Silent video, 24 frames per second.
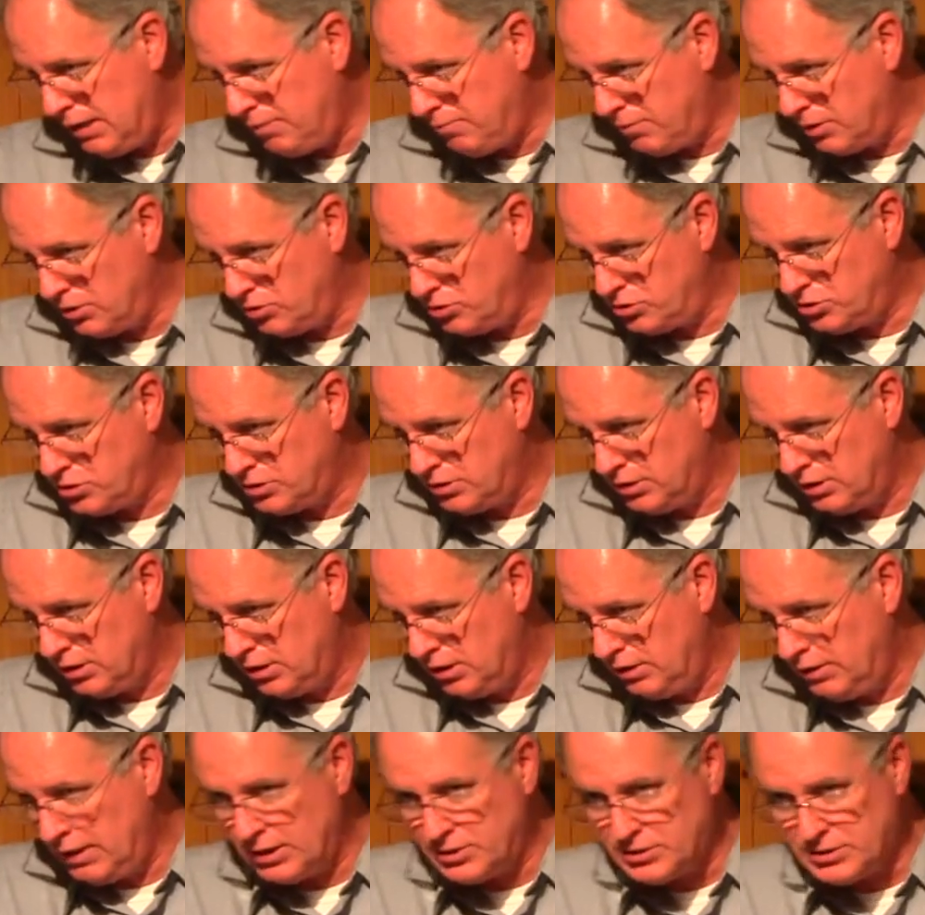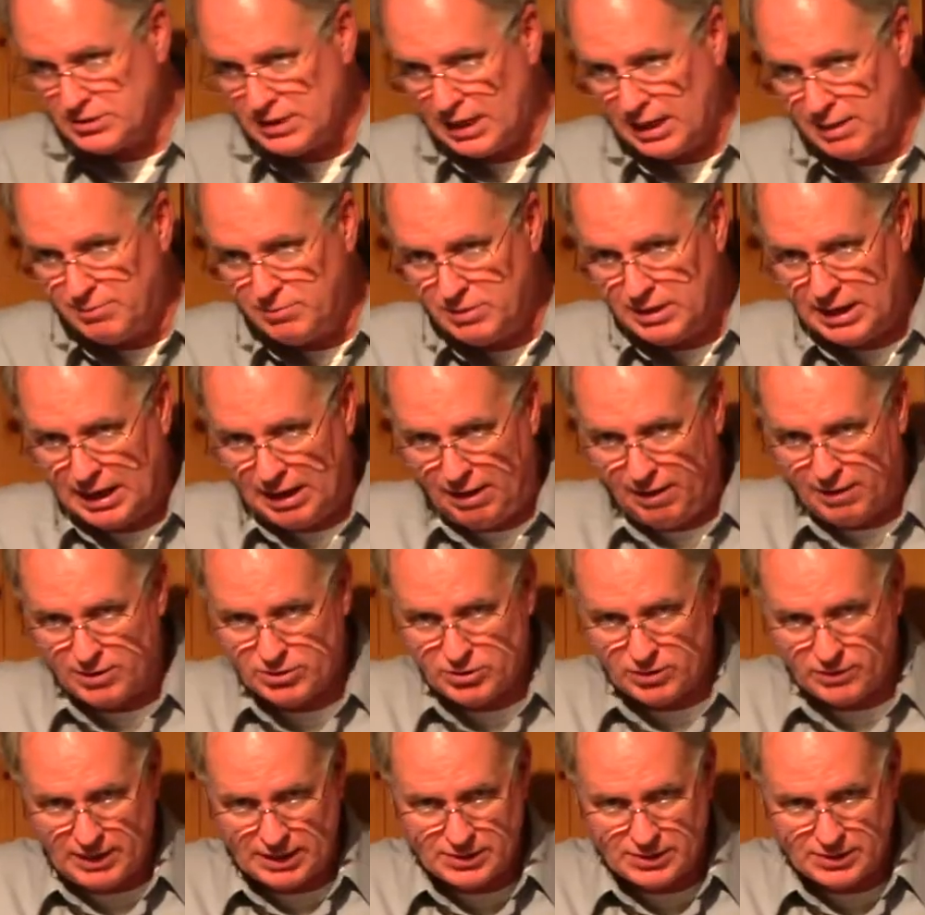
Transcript: image, that same character,